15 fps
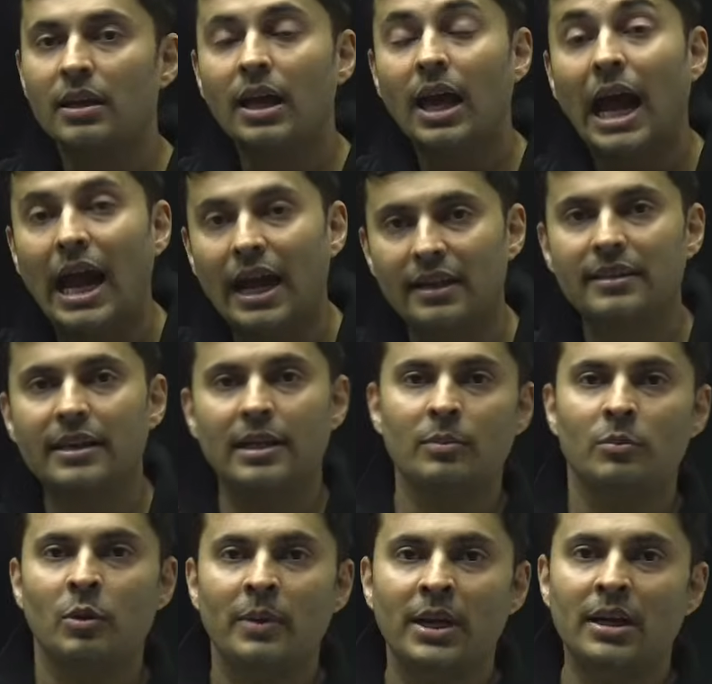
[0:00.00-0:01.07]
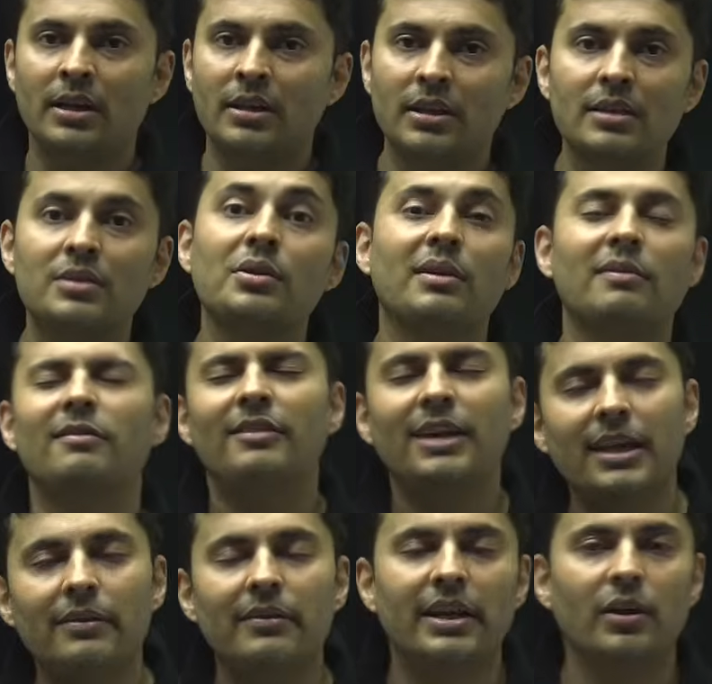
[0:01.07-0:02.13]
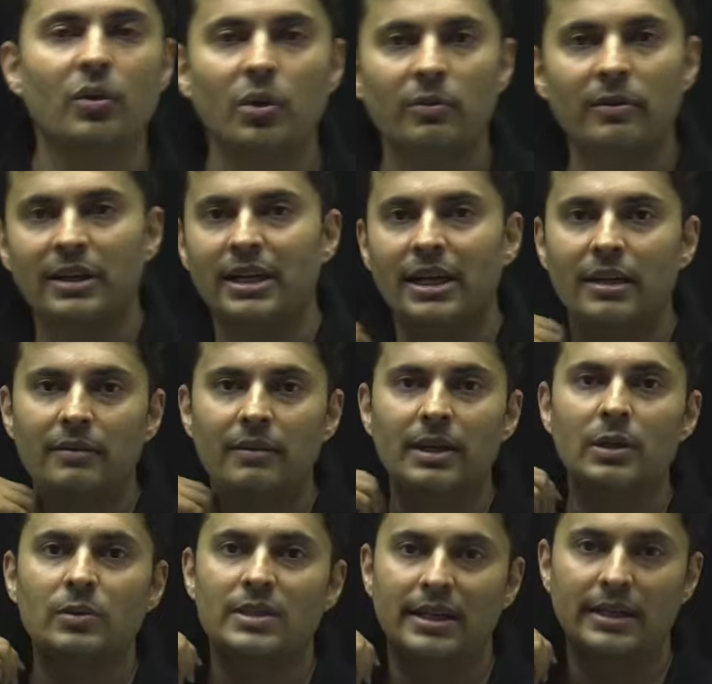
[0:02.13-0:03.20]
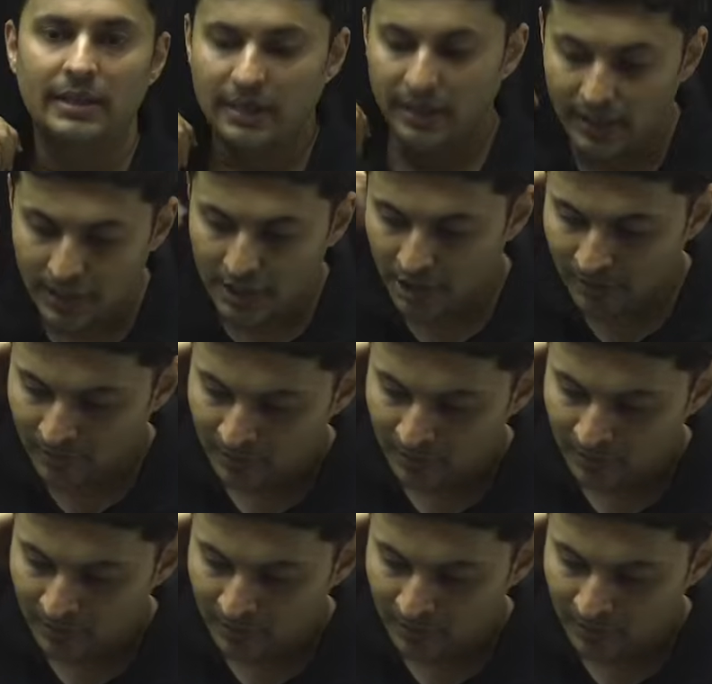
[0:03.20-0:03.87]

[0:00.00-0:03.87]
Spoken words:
at that moment unless you are very, very good with derivatives and integration.